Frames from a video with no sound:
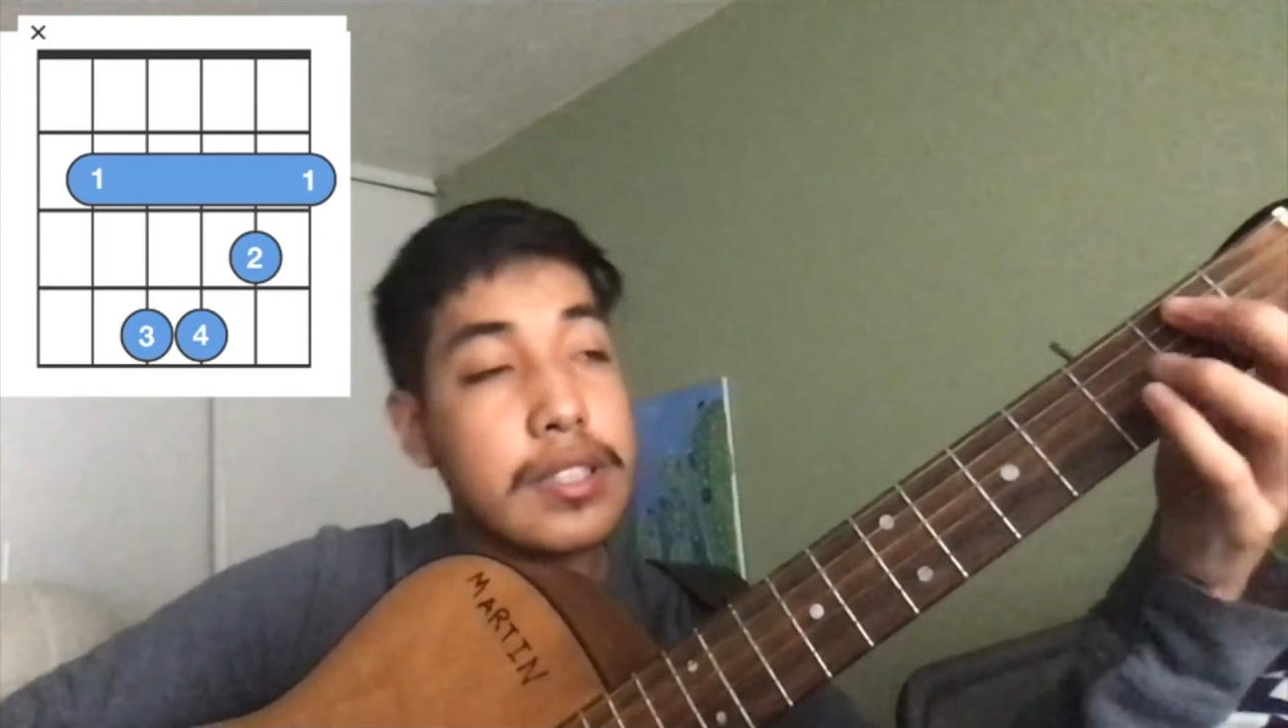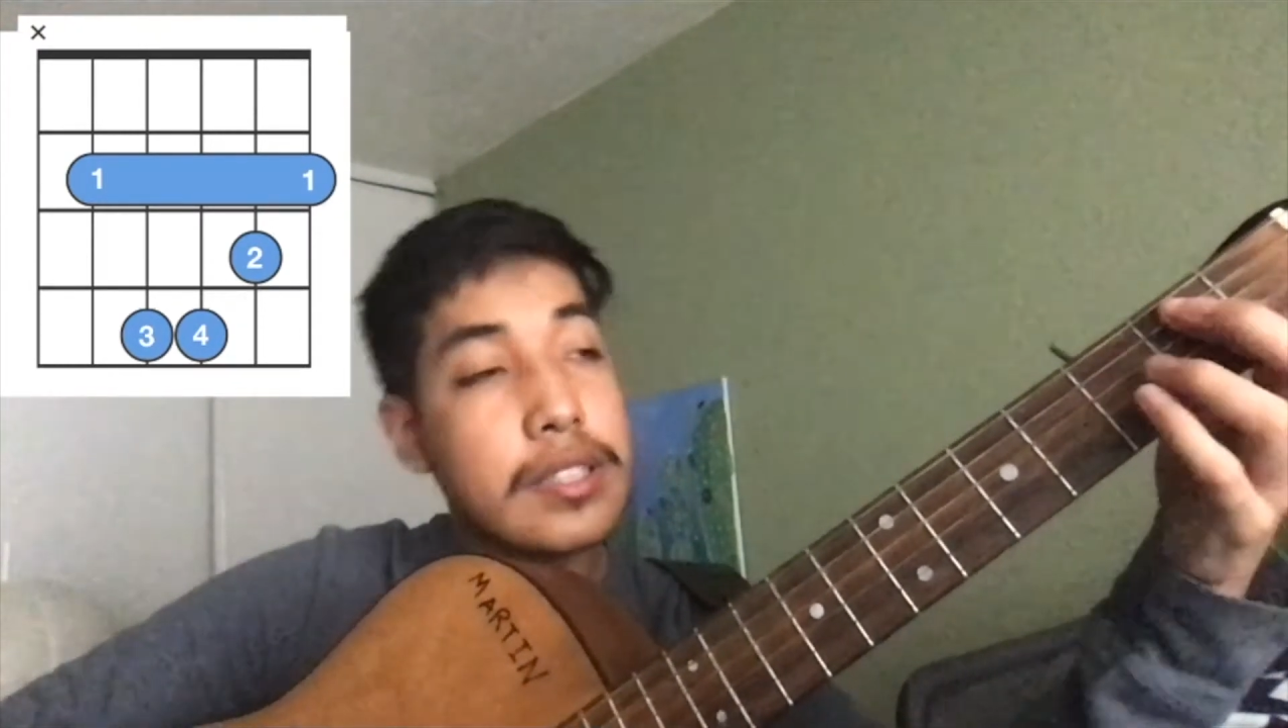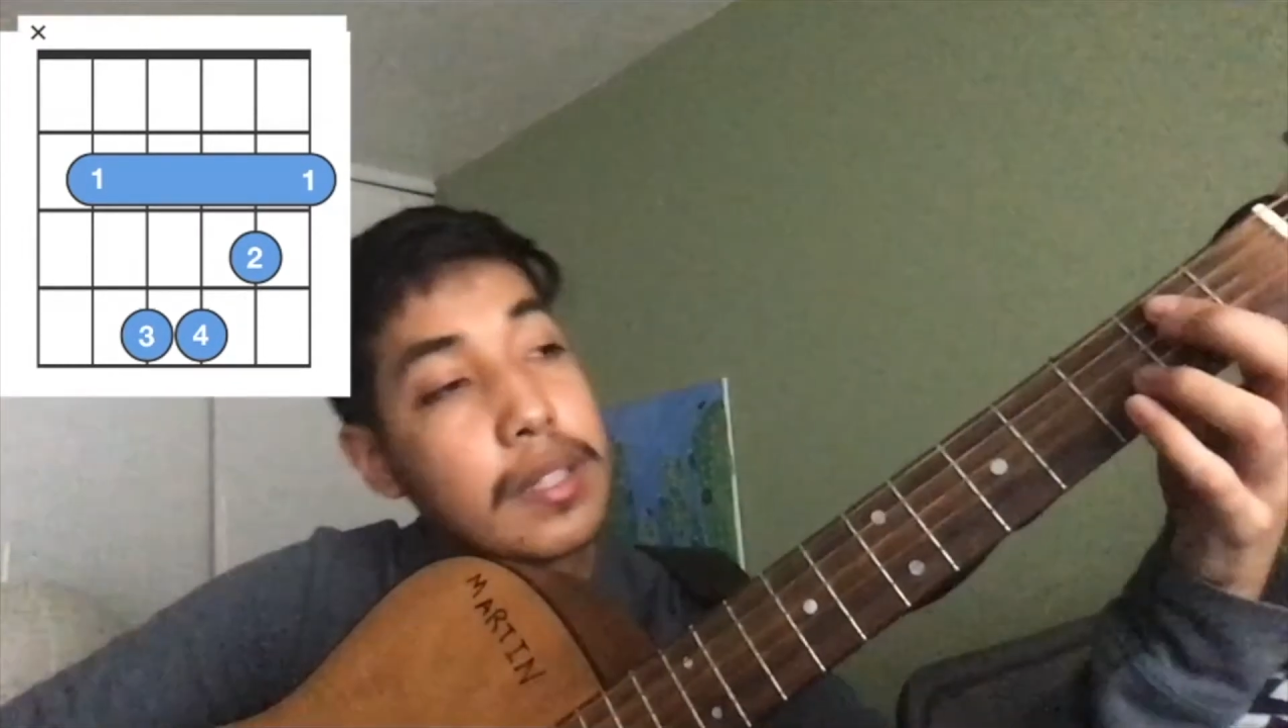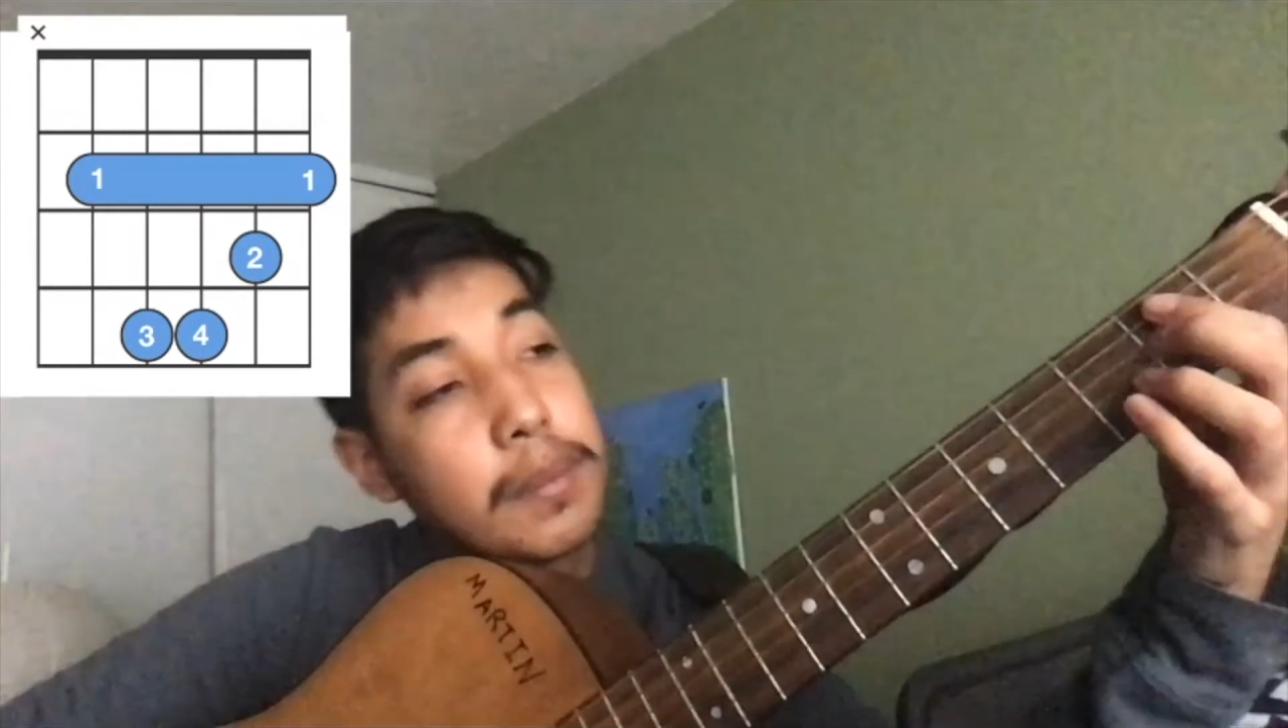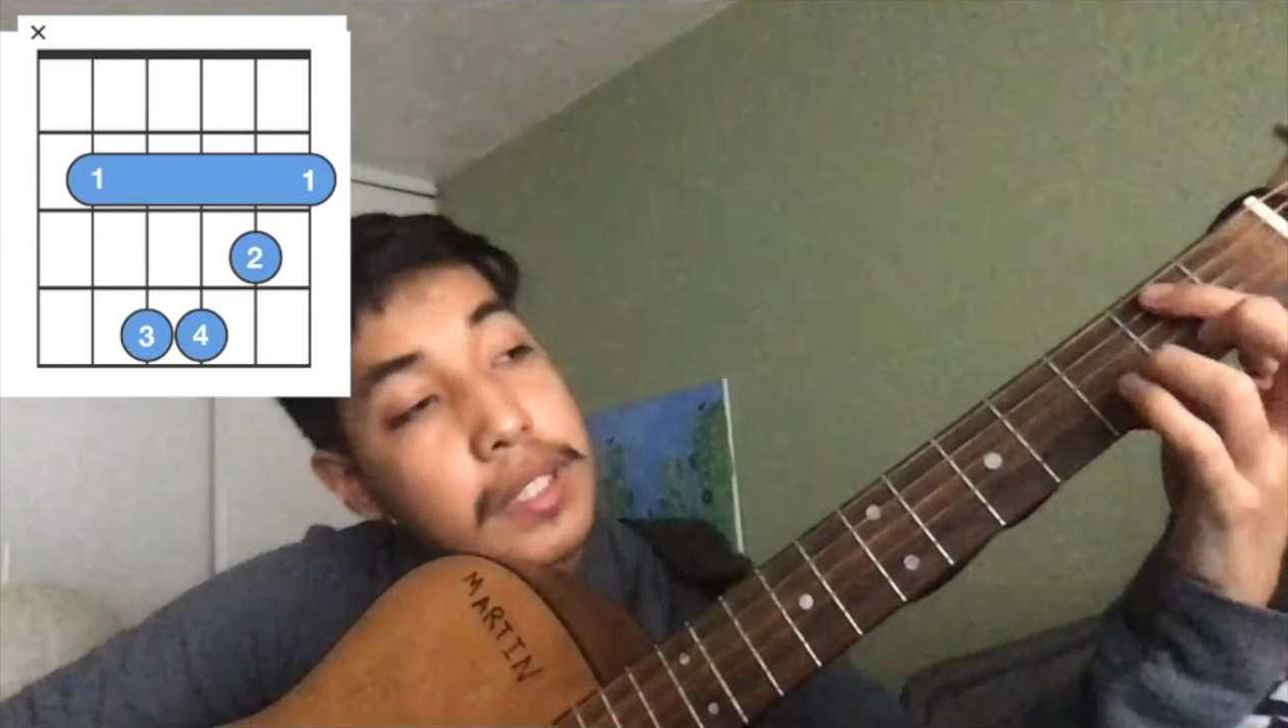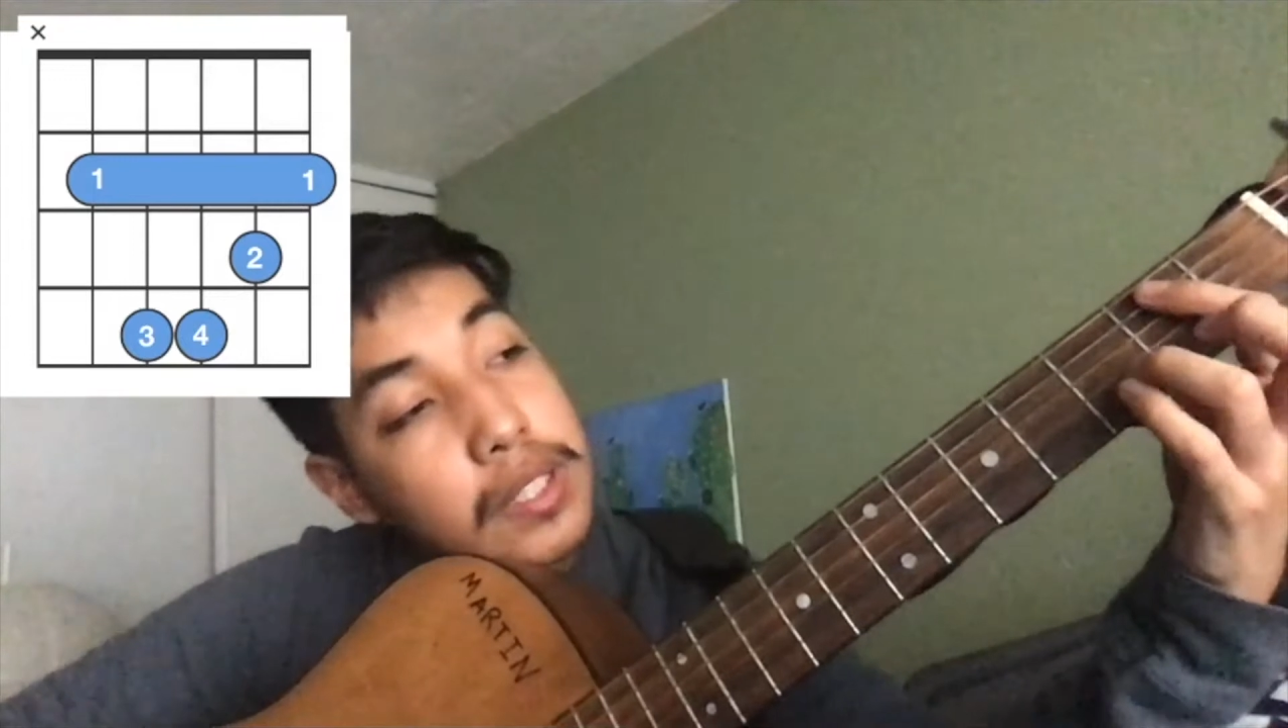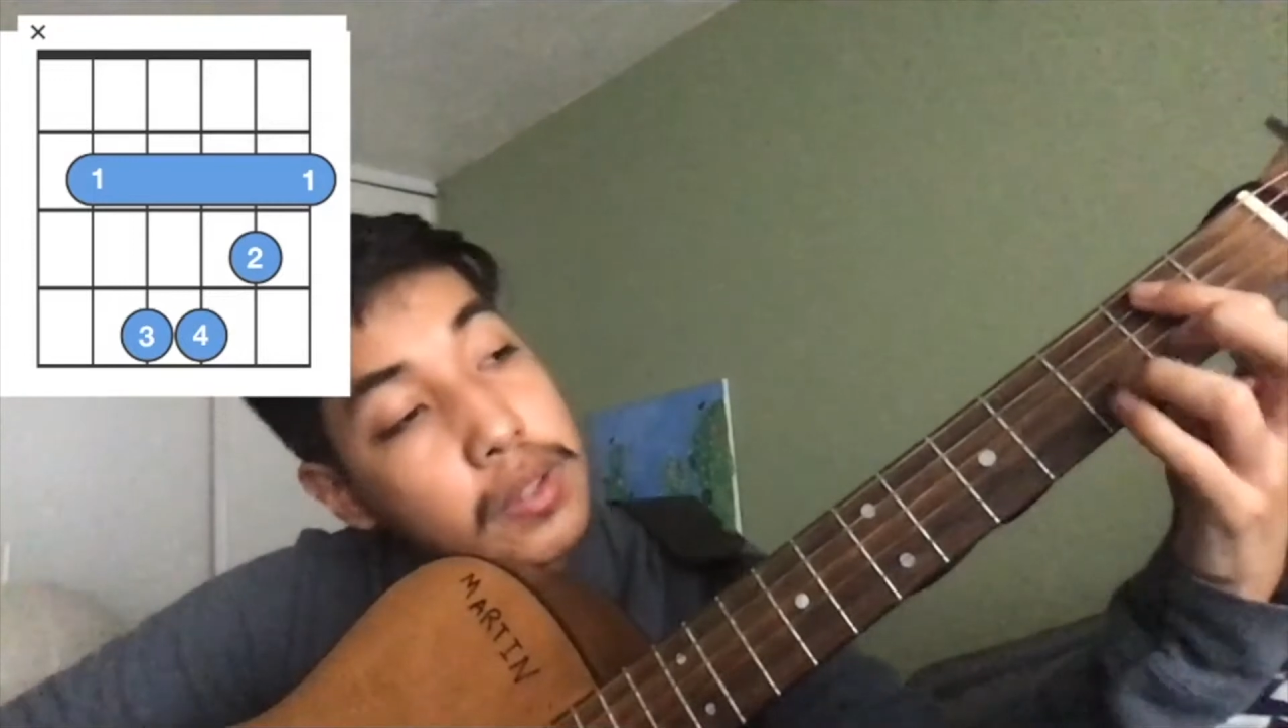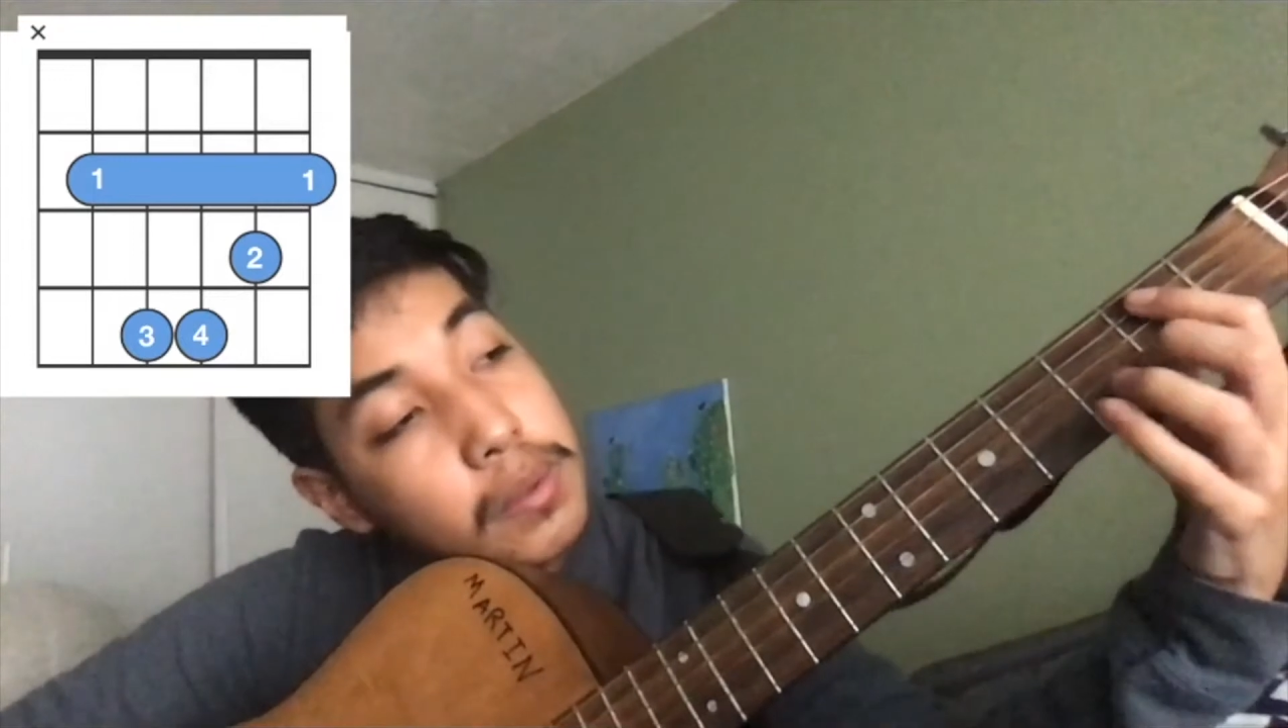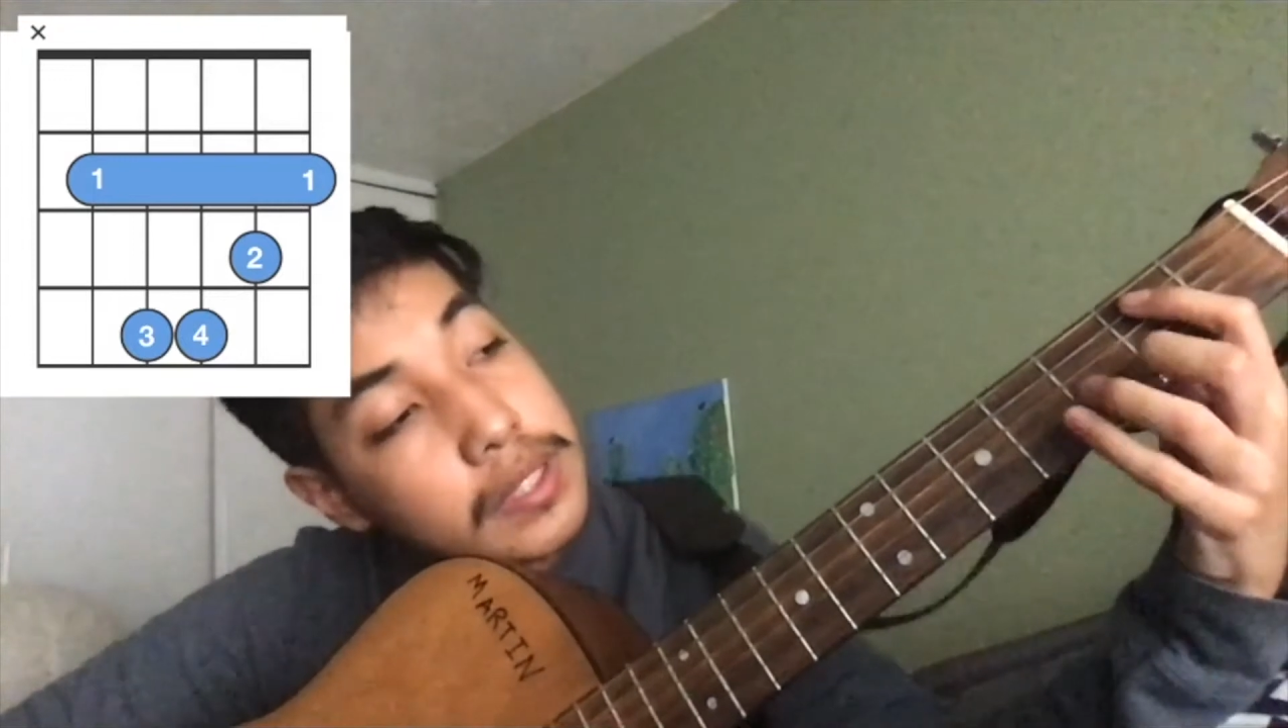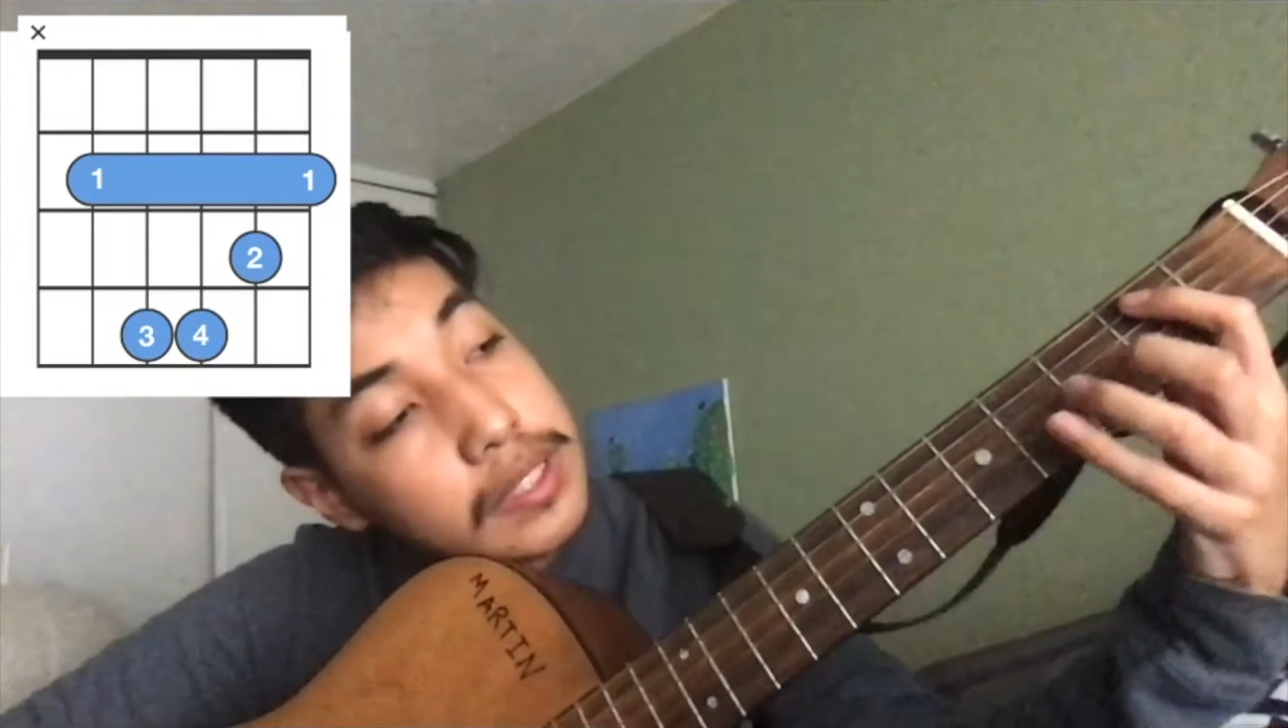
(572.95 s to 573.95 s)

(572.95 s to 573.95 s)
is going to be going